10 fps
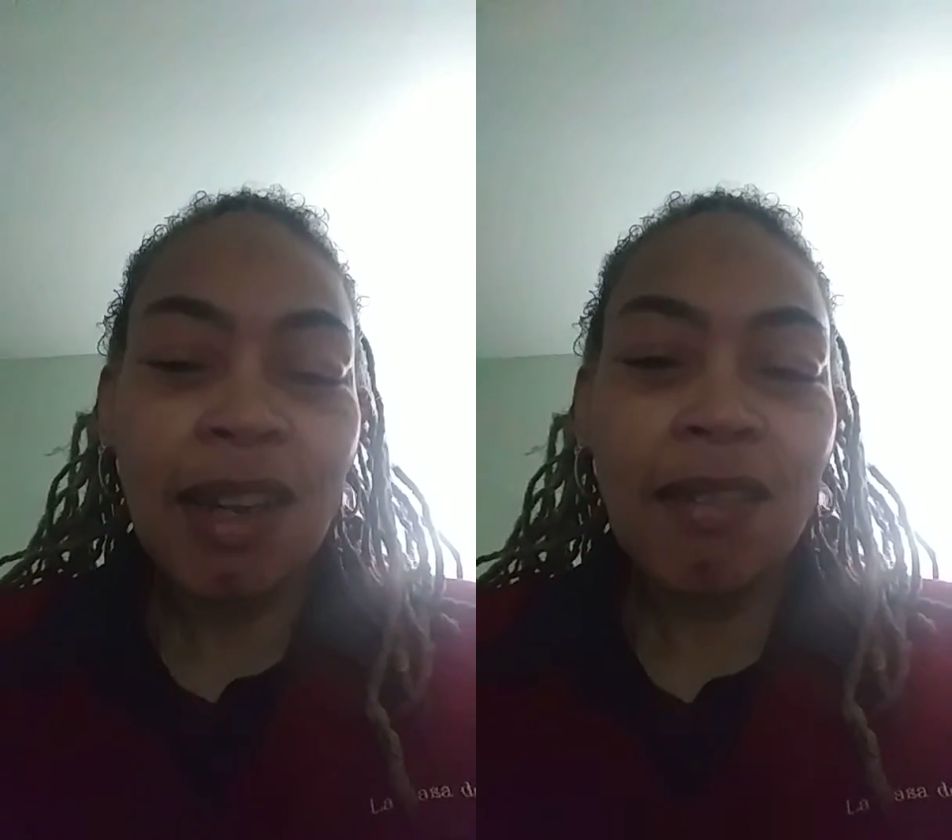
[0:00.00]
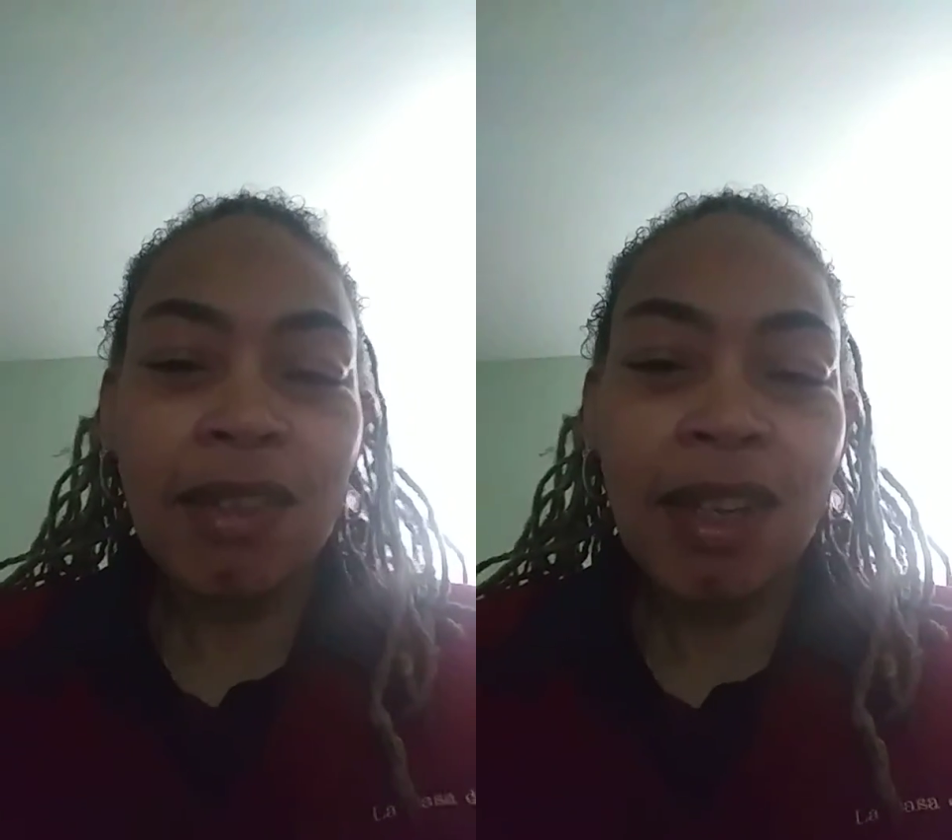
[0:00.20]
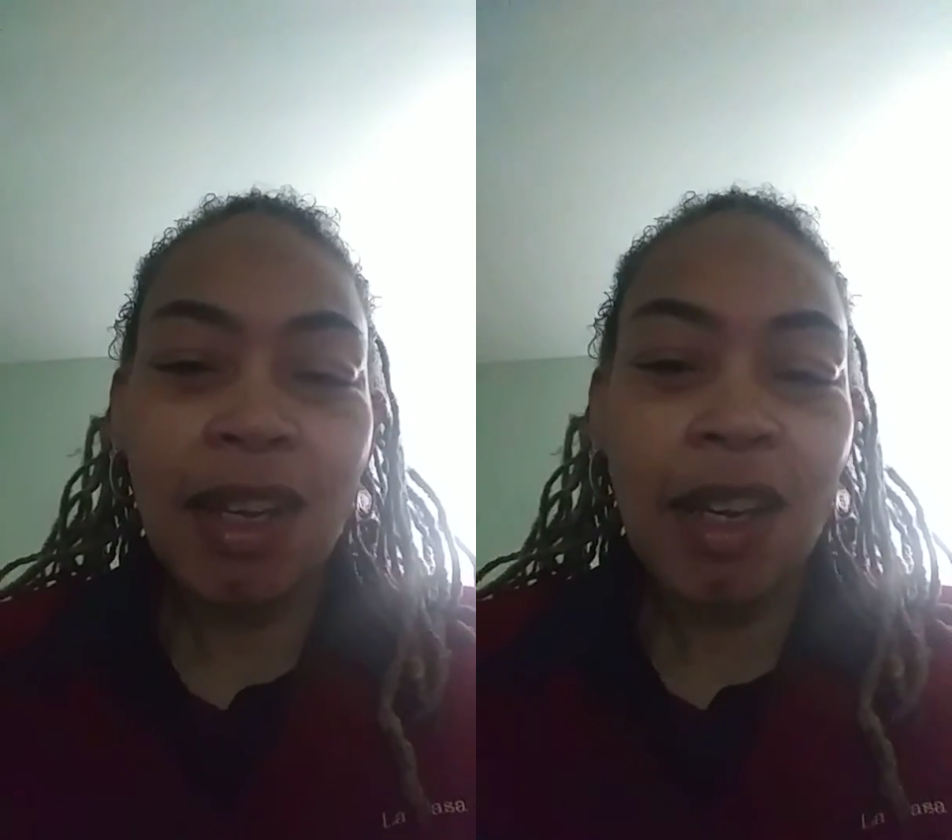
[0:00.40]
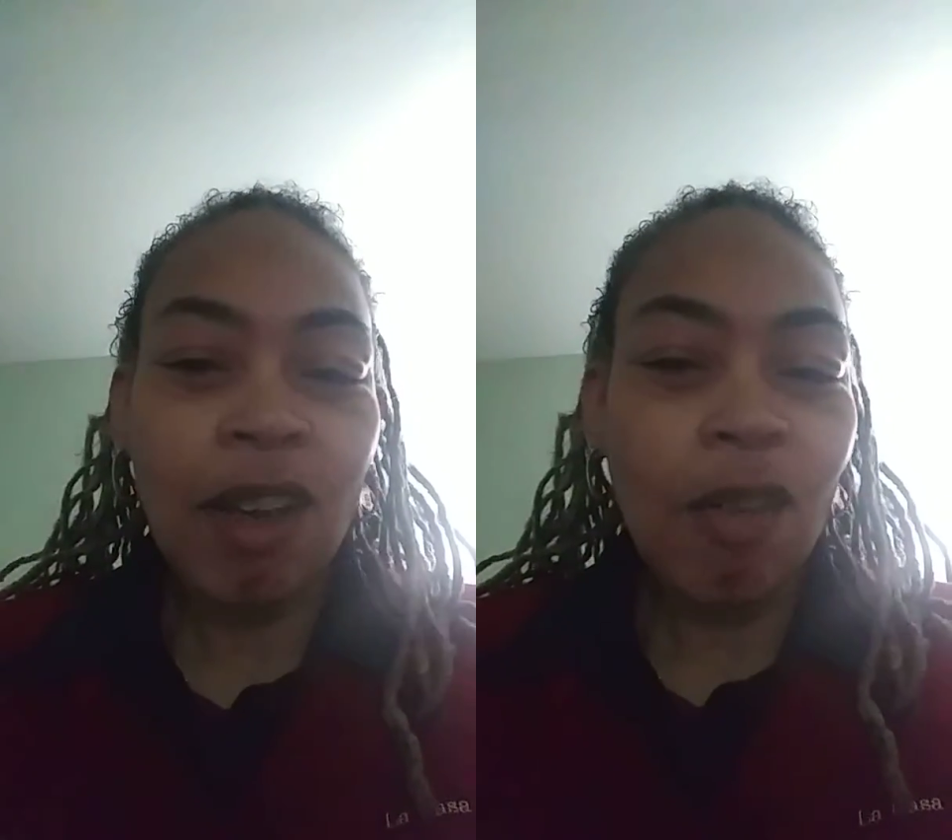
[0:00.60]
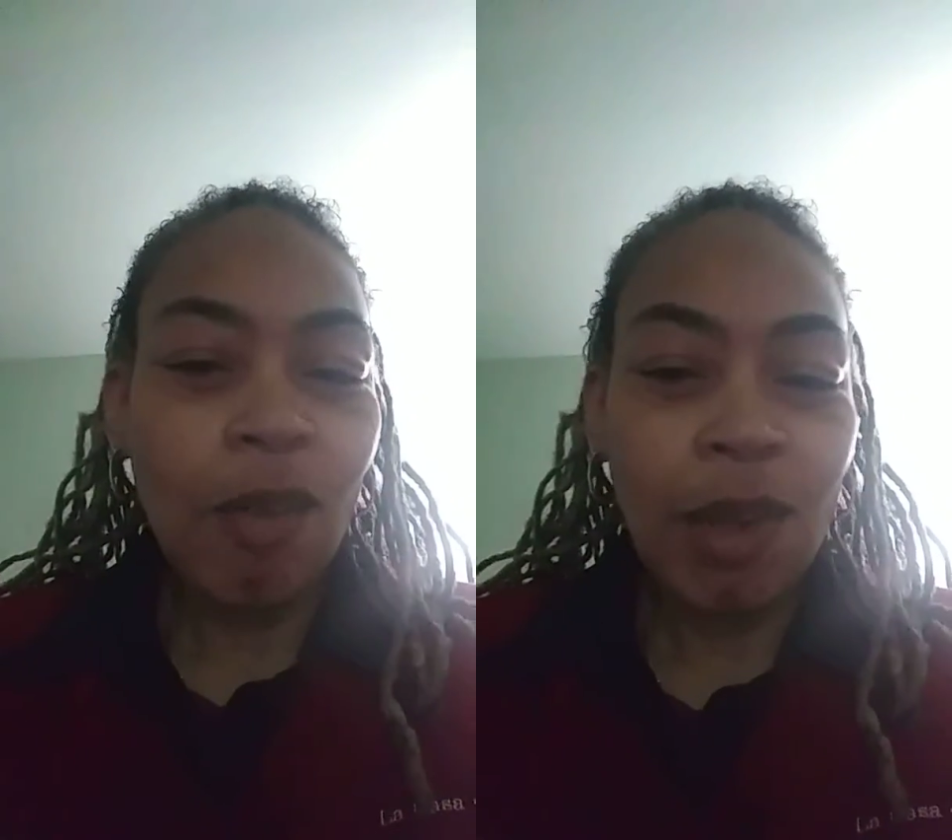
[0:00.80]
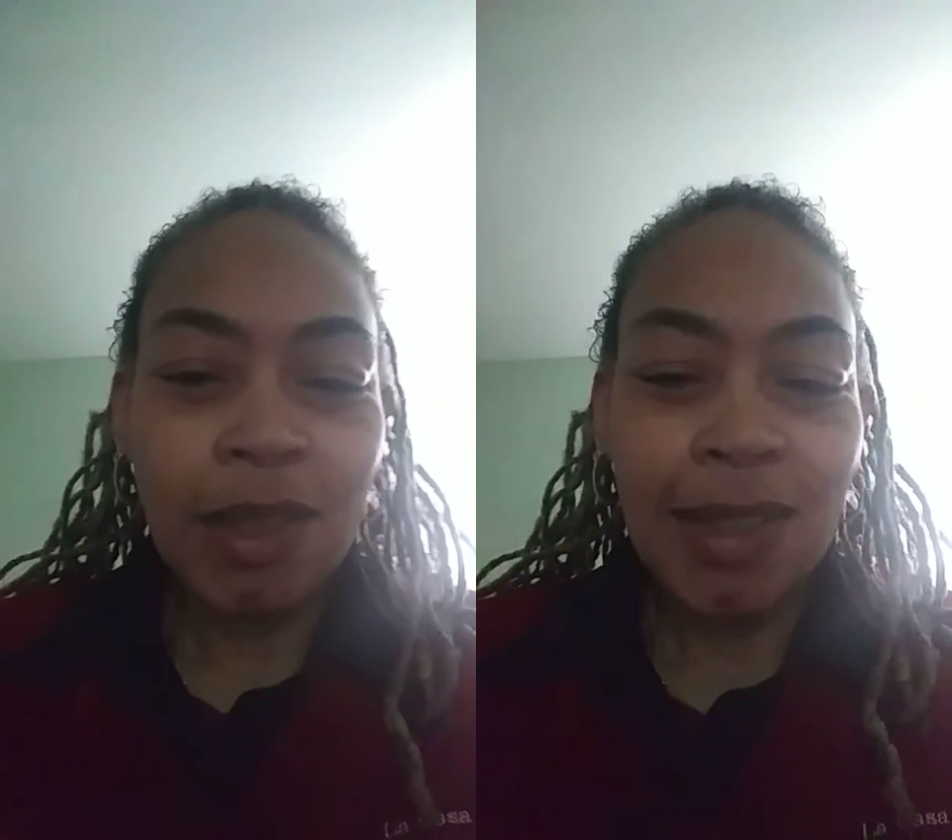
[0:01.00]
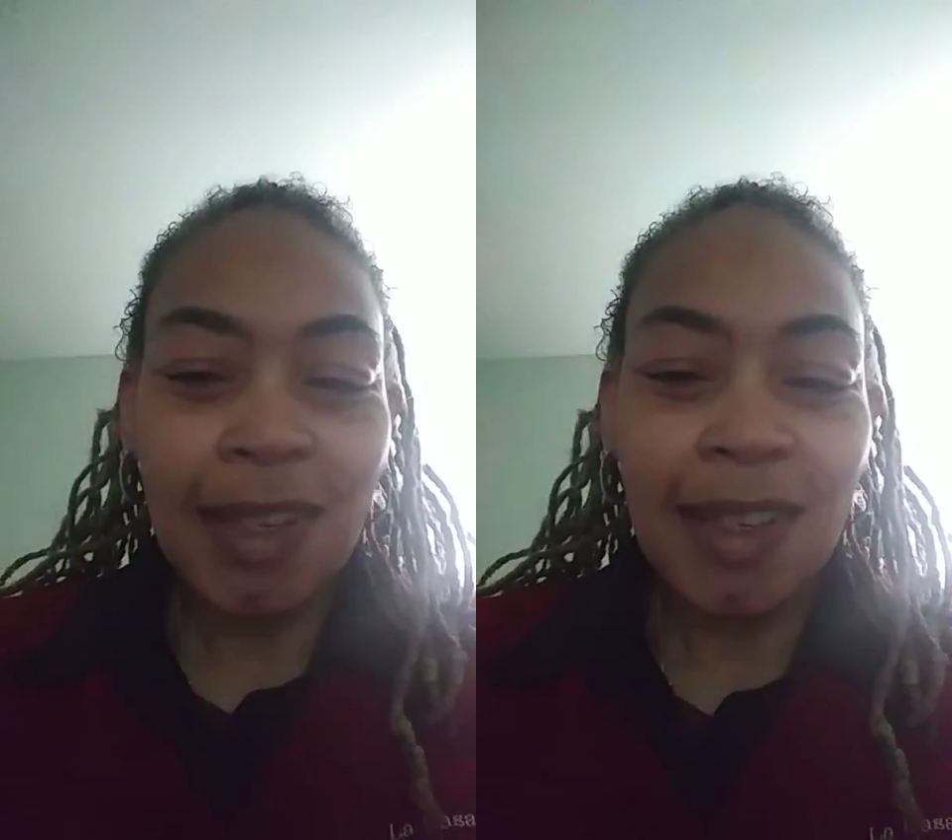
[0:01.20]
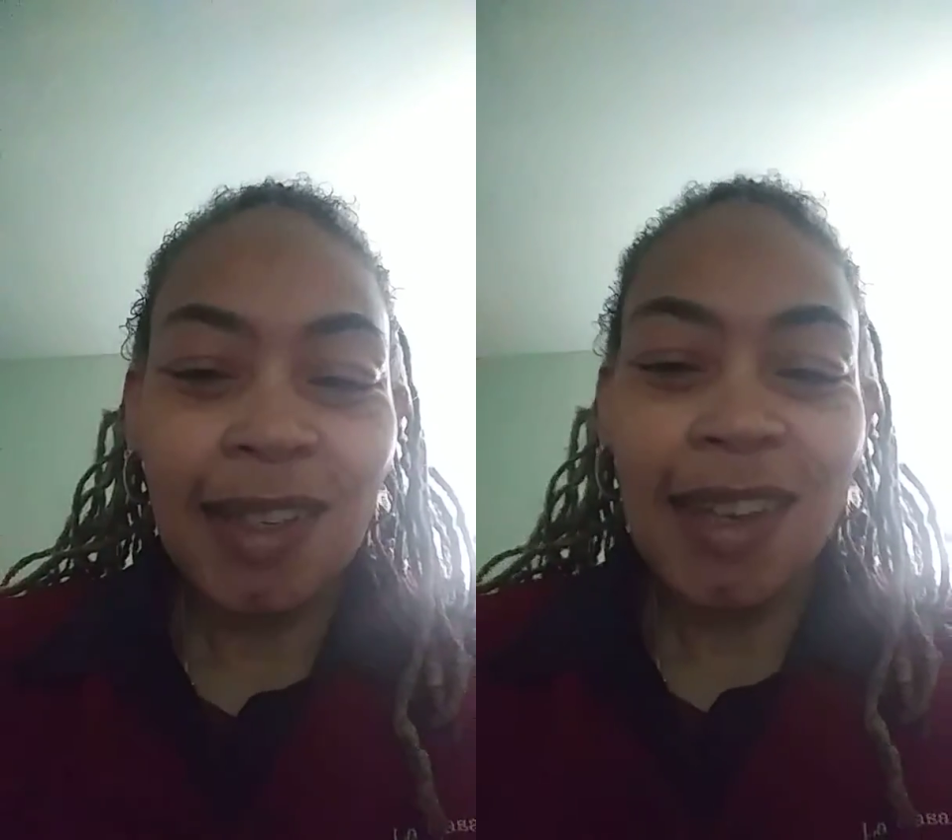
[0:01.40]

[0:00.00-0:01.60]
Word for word: every day, all day,